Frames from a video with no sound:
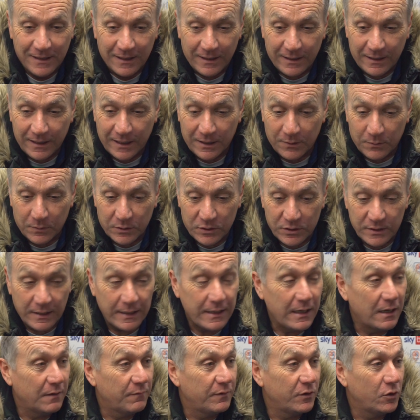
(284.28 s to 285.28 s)
We
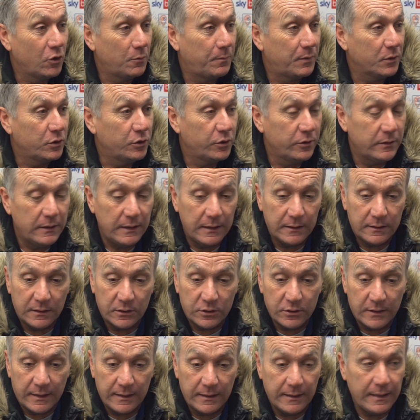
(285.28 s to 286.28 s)
try every opportunity to
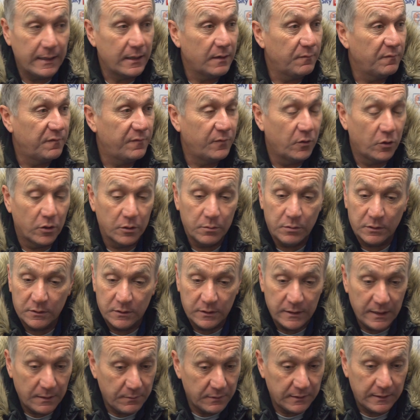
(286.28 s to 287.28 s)
try and get them
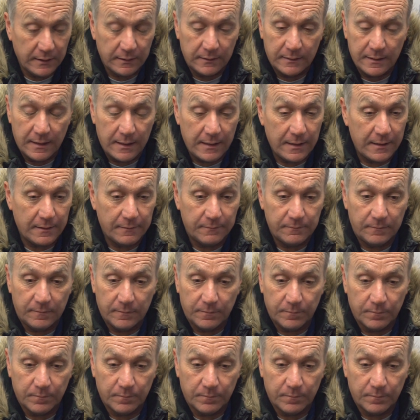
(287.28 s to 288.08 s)
forward. Yep, we did that.